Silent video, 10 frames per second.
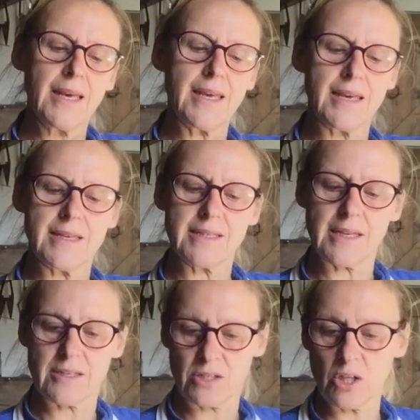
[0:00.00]
It is
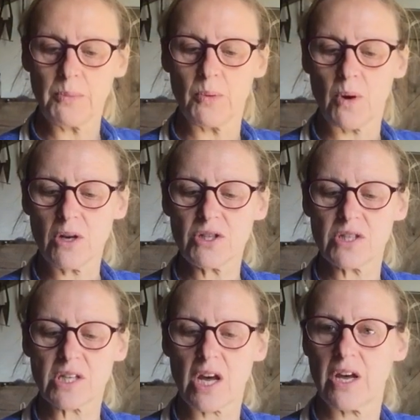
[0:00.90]
super wash,
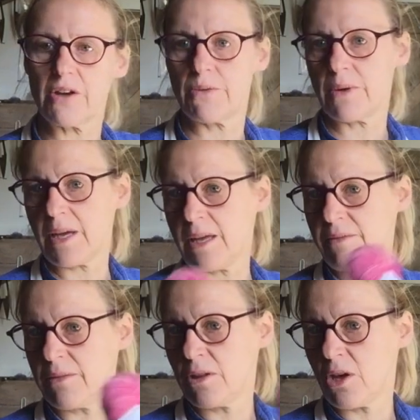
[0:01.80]
so
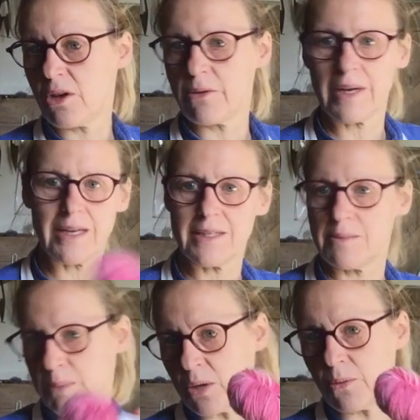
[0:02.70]
even though it is
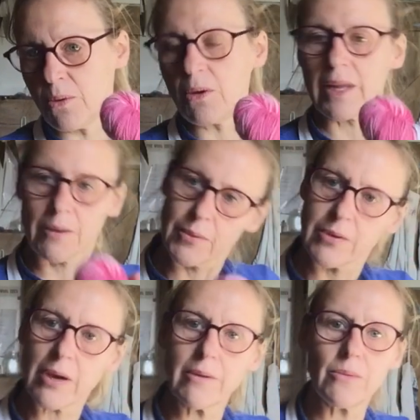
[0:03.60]
pure wool, it will
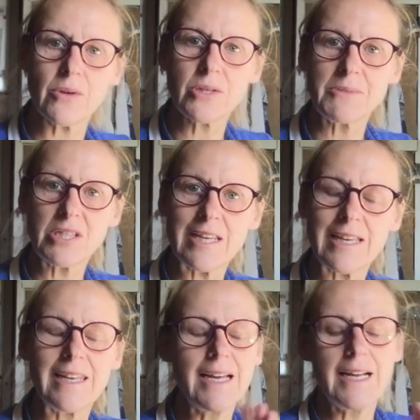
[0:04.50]
go in the washing
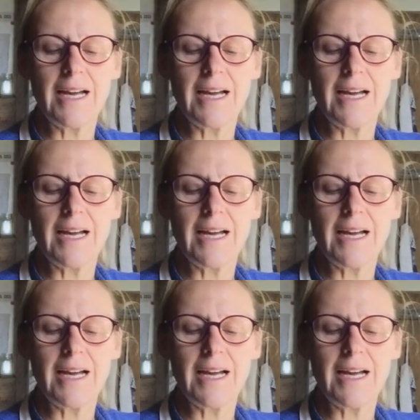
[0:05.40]
machine.